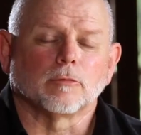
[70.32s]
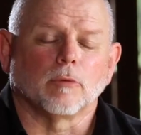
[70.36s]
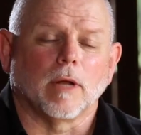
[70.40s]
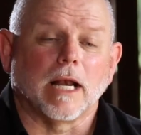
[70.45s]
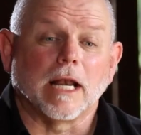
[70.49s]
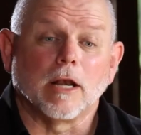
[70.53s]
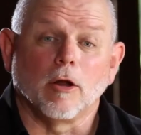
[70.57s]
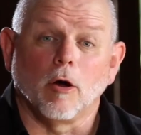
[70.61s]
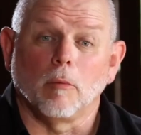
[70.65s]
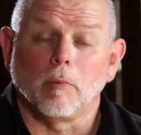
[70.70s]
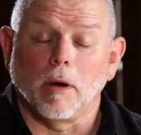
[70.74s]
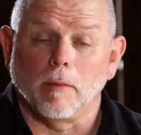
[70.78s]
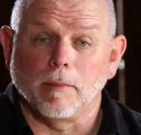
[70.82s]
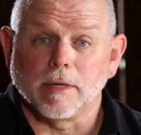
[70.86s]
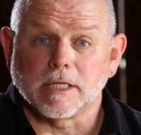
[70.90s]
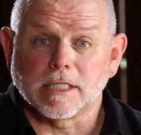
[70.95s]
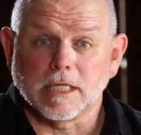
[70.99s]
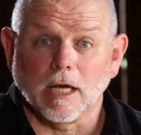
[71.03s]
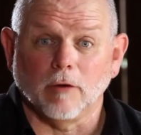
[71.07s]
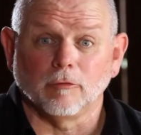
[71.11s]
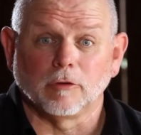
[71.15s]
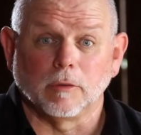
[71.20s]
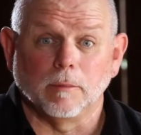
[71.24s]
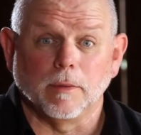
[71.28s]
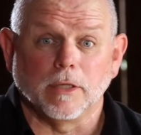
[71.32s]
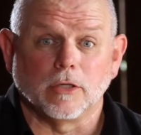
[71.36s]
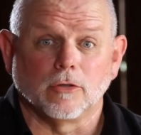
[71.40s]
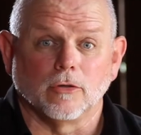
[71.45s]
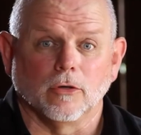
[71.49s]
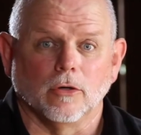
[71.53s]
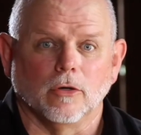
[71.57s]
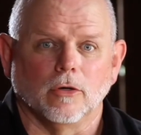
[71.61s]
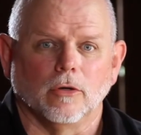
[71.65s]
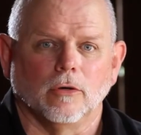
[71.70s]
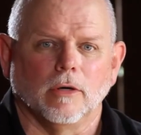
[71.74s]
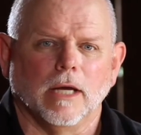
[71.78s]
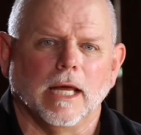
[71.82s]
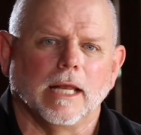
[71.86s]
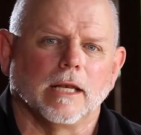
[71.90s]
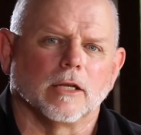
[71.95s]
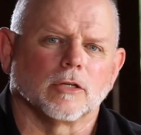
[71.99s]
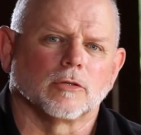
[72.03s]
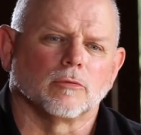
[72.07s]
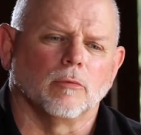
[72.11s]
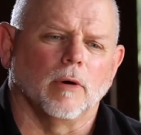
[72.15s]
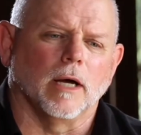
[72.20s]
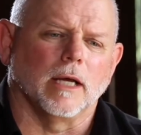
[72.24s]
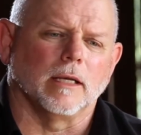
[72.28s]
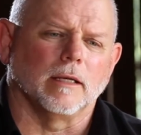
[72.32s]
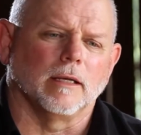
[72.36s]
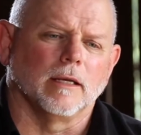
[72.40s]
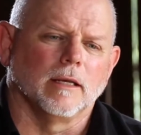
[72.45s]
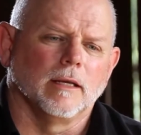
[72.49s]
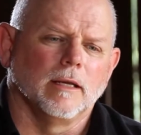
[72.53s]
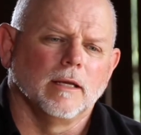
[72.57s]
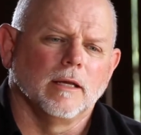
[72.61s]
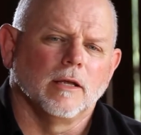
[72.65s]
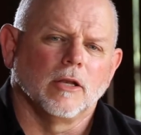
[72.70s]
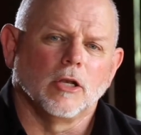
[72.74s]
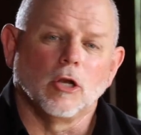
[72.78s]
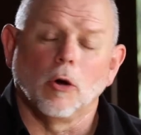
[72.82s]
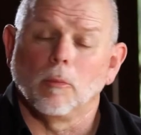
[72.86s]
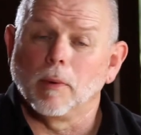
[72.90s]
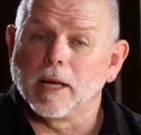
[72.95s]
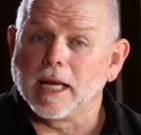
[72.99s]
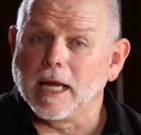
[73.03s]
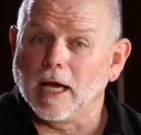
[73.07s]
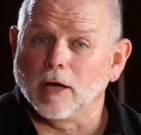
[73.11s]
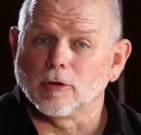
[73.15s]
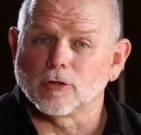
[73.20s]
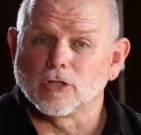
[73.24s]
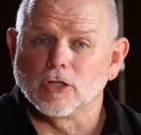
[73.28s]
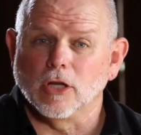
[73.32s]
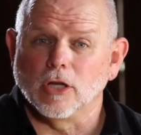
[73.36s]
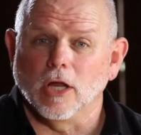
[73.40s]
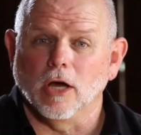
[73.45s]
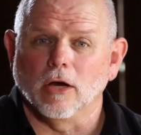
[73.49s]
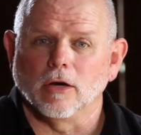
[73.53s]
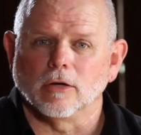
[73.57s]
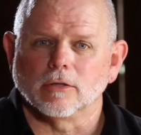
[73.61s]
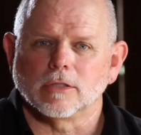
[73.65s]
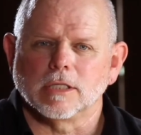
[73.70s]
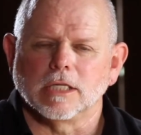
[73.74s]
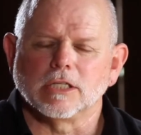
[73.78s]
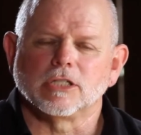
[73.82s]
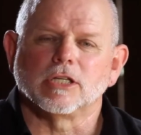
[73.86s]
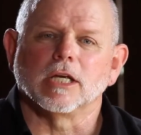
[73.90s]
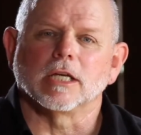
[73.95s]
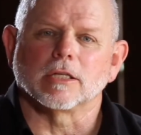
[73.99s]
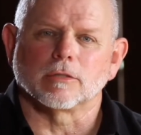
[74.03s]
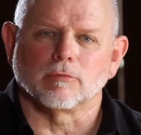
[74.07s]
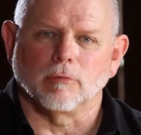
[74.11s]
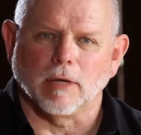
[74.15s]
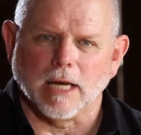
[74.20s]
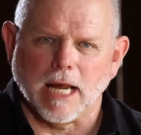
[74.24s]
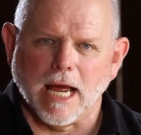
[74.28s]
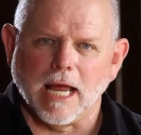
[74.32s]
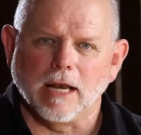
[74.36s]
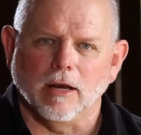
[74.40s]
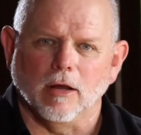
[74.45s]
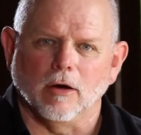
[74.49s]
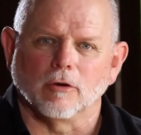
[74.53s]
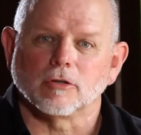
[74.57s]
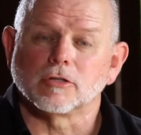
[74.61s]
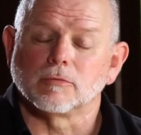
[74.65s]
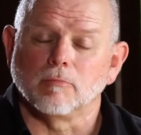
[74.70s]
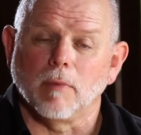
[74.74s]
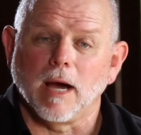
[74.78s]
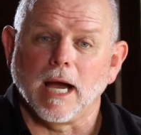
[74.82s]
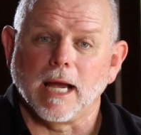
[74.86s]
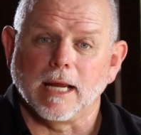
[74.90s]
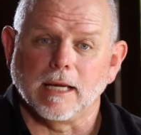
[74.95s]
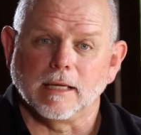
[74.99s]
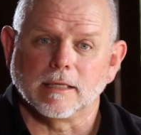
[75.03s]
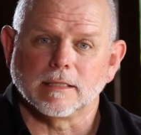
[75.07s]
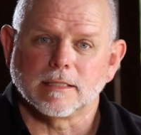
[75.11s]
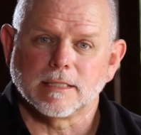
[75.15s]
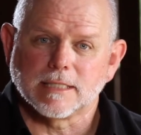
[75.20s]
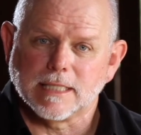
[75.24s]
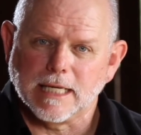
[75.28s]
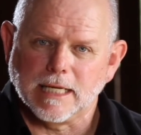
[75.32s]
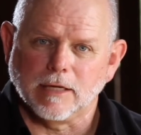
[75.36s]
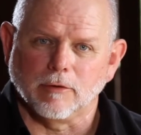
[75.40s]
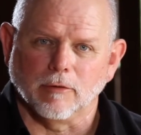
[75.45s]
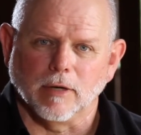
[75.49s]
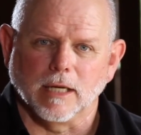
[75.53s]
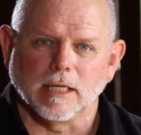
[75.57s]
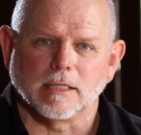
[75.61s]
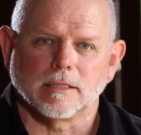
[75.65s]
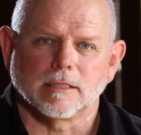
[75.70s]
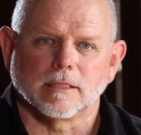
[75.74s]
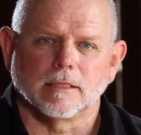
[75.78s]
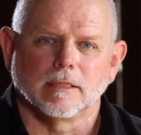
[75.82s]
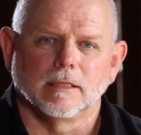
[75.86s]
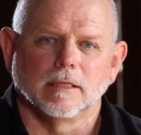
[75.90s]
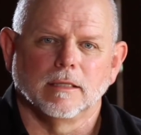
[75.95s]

what I know about myself to be true, and it's what nobody else knows. It's just what I know. It's my secrets.